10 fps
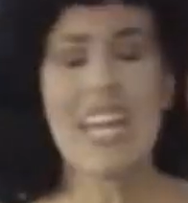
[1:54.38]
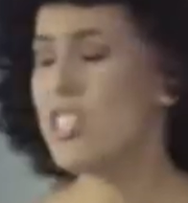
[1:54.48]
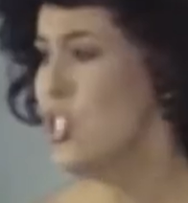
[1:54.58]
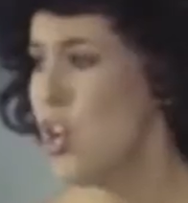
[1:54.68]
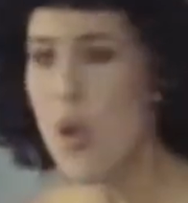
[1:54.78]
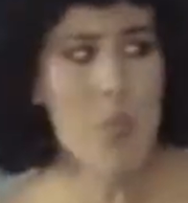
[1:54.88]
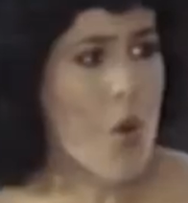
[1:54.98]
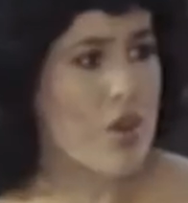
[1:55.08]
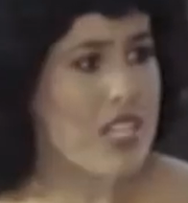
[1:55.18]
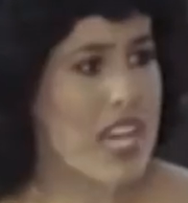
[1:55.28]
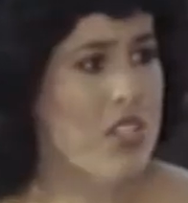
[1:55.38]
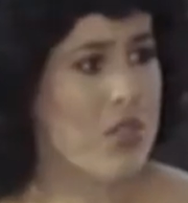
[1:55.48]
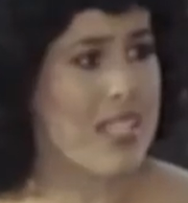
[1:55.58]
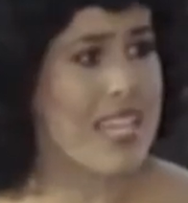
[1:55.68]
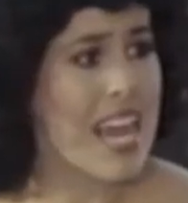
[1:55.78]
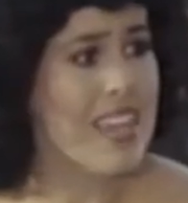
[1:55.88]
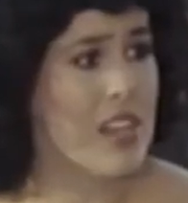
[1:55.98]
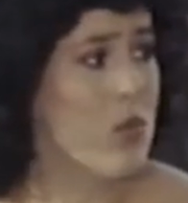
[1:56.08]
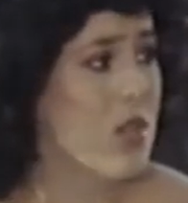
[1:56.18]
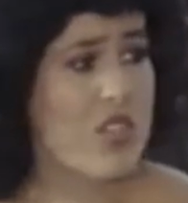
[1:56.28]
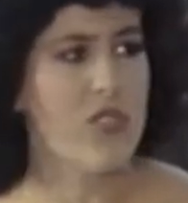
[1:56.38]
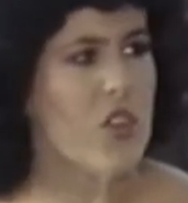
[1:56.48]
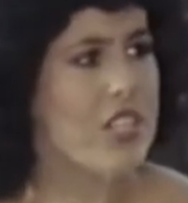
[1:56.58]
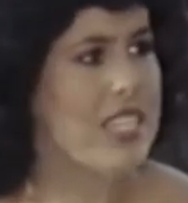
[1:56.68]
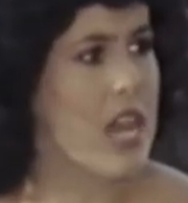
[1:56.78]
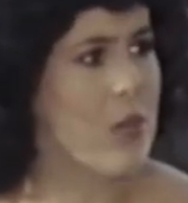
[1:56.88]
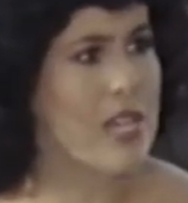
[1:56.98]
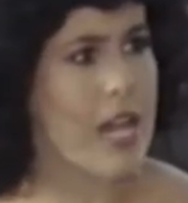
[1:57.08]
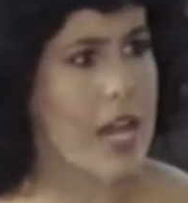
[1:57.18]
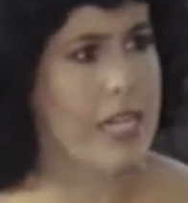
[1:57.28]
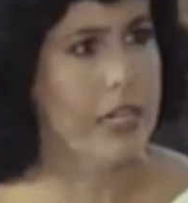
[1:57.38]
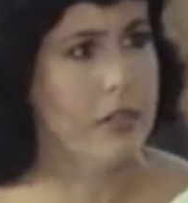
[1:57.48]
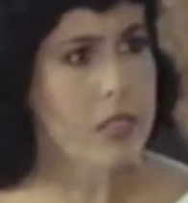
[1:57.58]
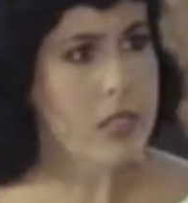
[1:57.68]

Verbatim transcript: It's no more dangerous today than it was the first day we Wrong. got here.